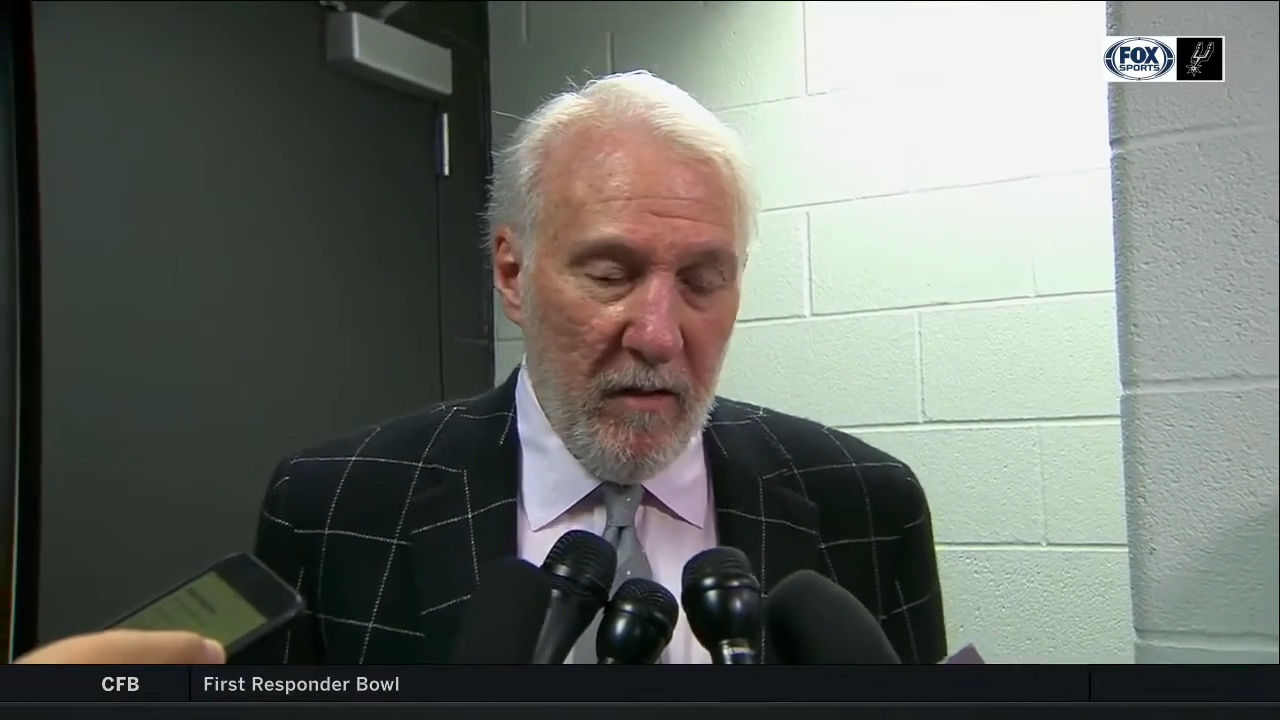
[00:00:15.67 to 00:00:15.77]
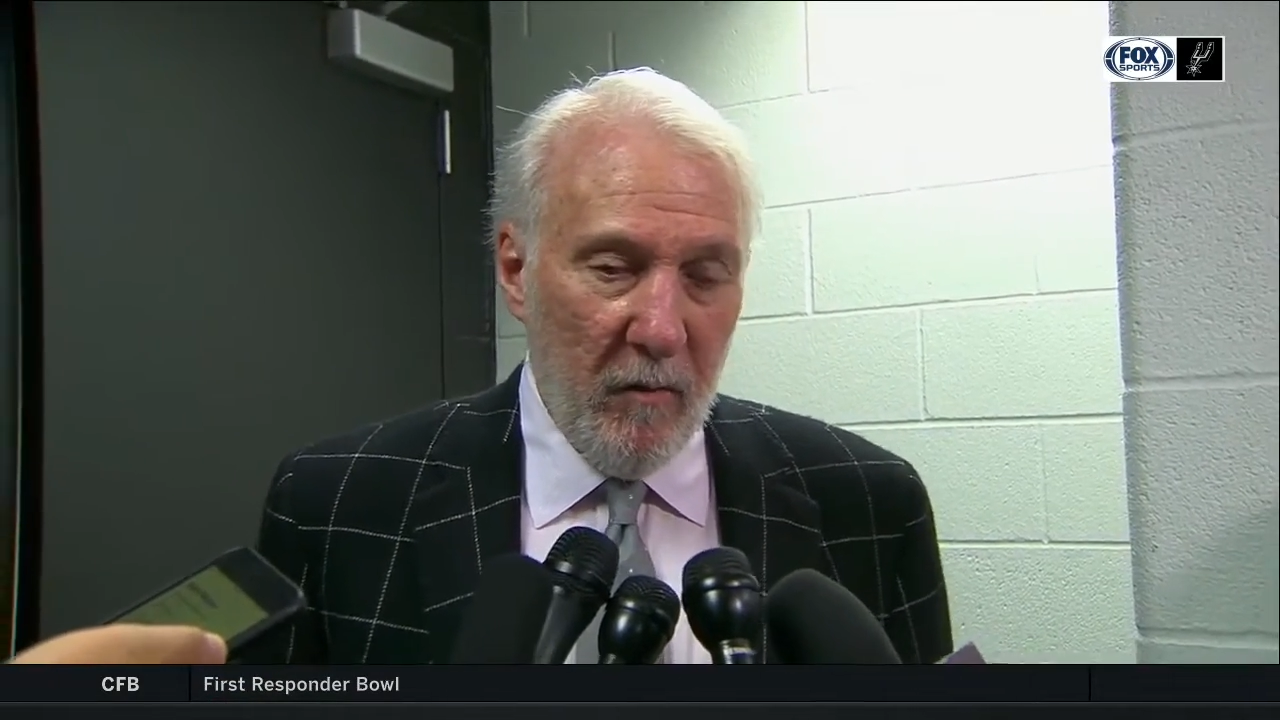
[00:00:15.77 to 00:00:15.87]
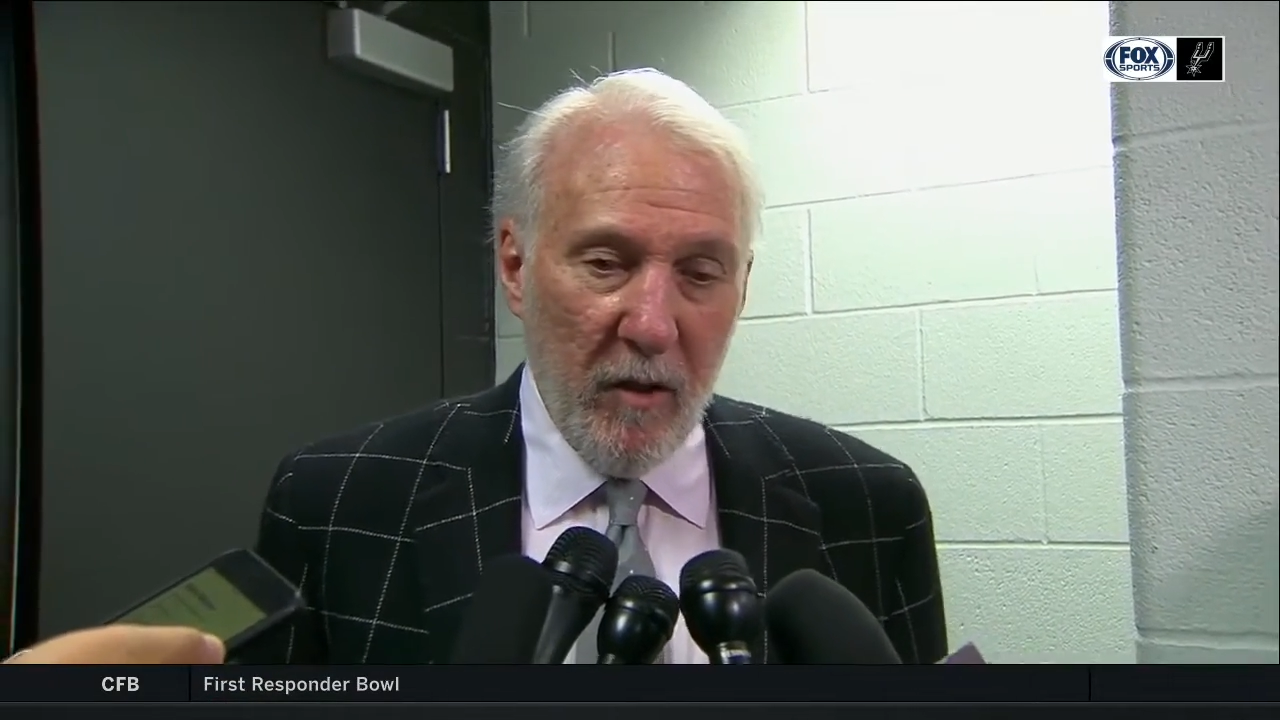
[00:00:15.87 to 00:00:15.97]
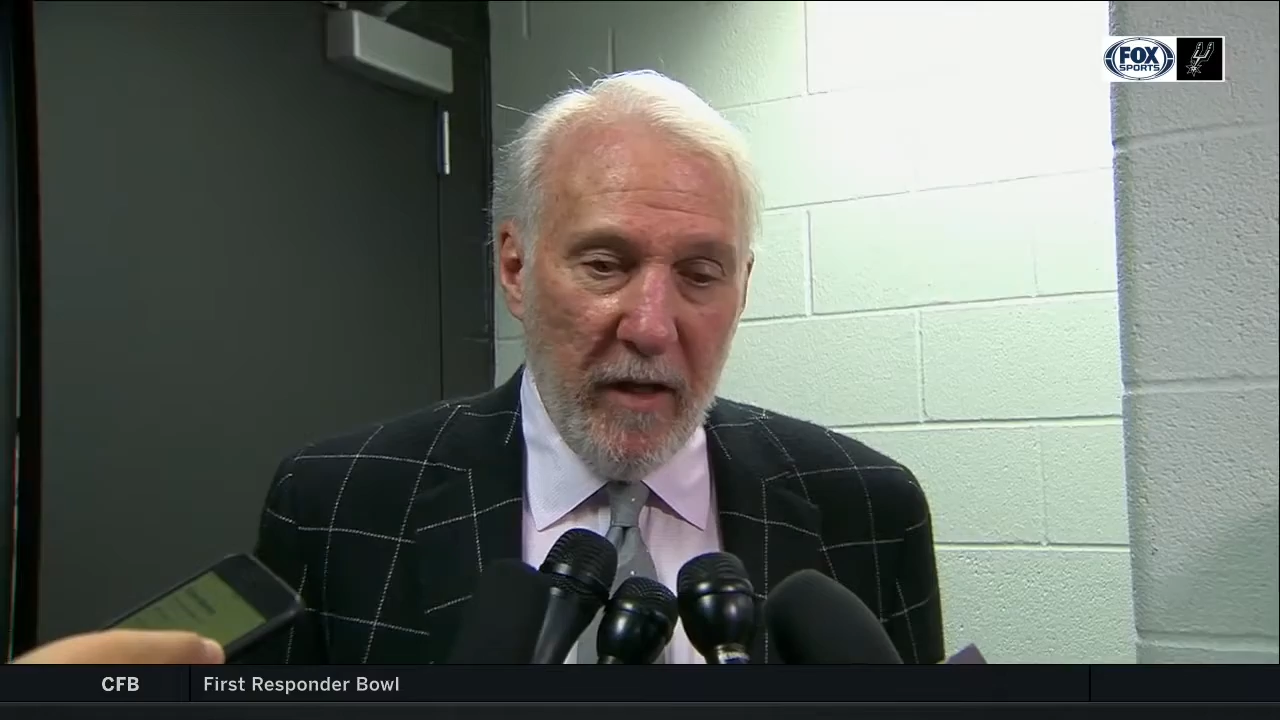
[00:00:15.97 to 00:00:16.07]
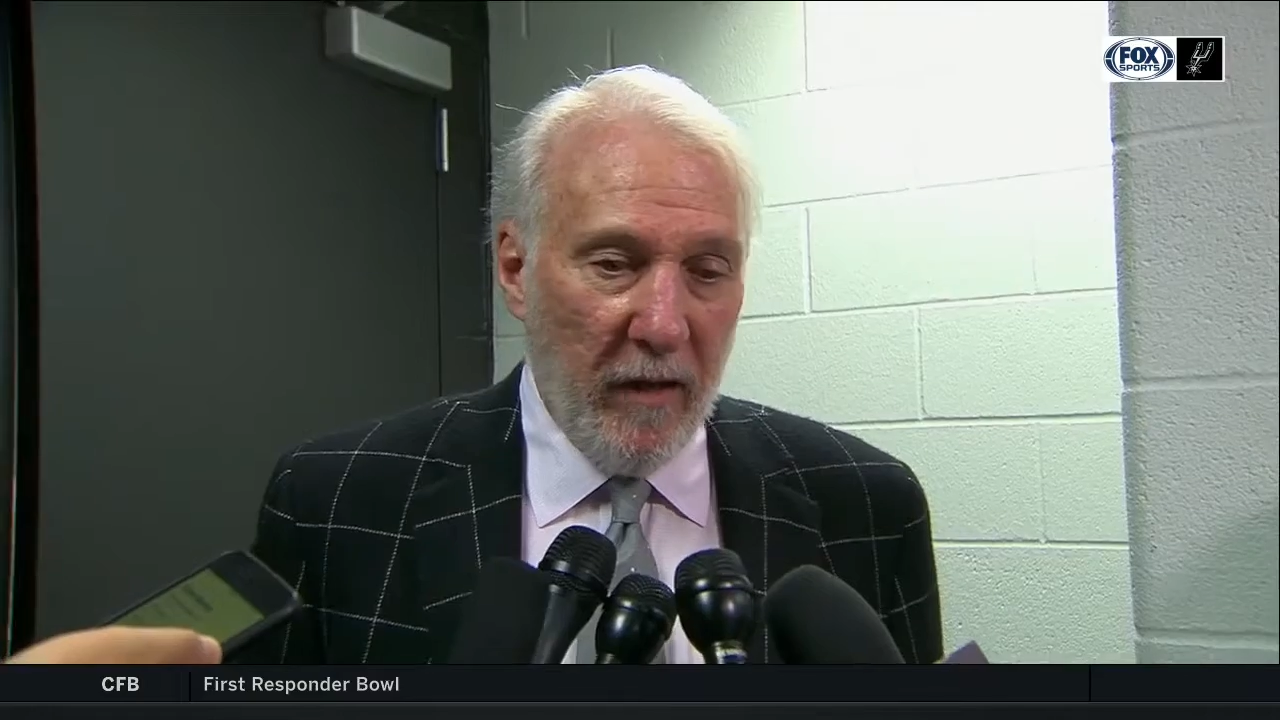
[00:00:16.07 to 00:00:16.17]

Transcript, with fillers: really